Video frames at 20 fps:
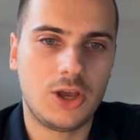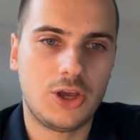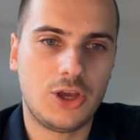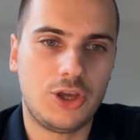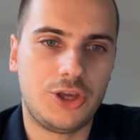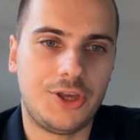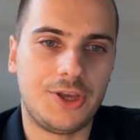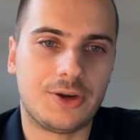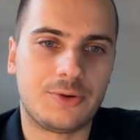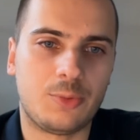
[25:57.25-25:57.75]

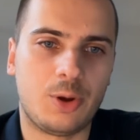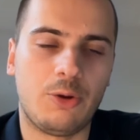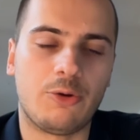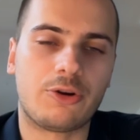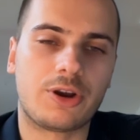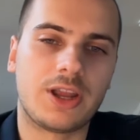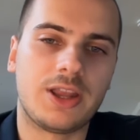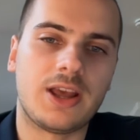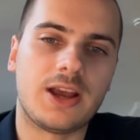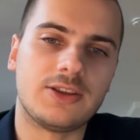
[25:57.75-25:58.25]
here we
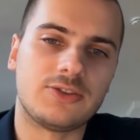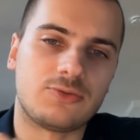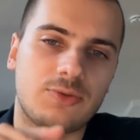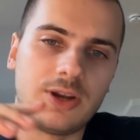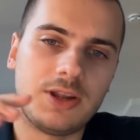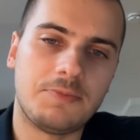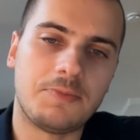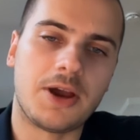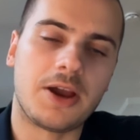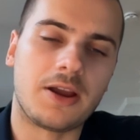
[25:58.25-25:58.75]
organize
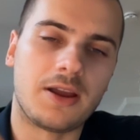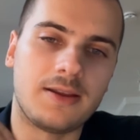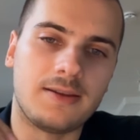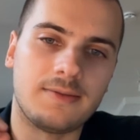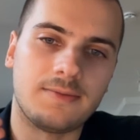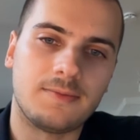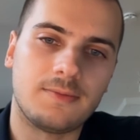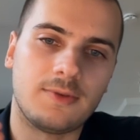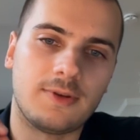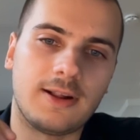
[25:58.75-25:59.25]
really
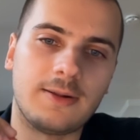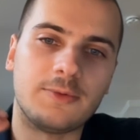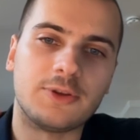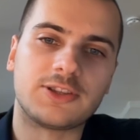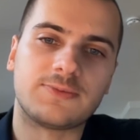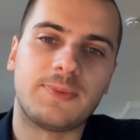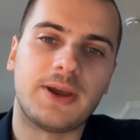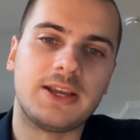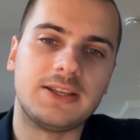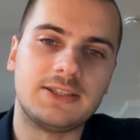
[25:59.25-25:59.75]

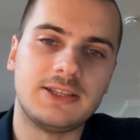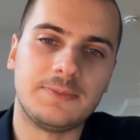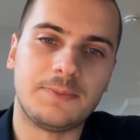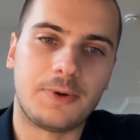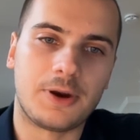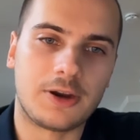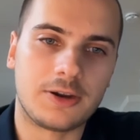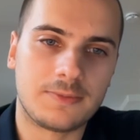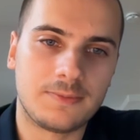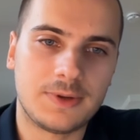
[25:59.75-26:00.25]
almost by
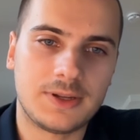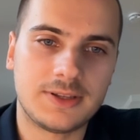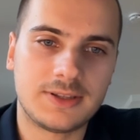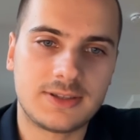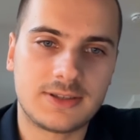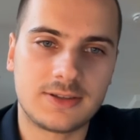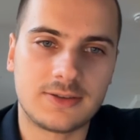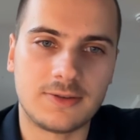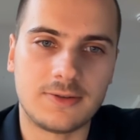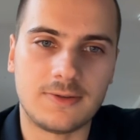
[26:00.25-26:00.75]
departments.
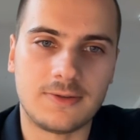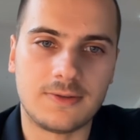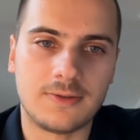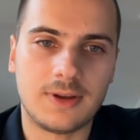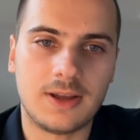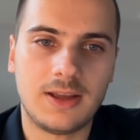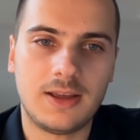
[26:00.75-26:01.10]
So